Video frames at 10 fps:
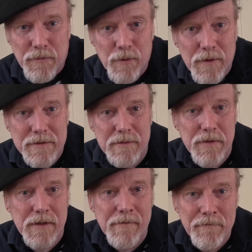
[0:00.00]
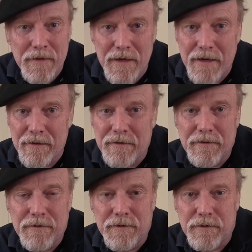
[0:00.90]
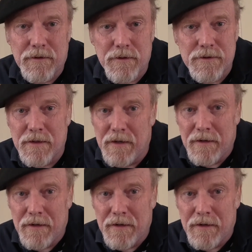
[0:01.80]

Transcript: recipe, and there's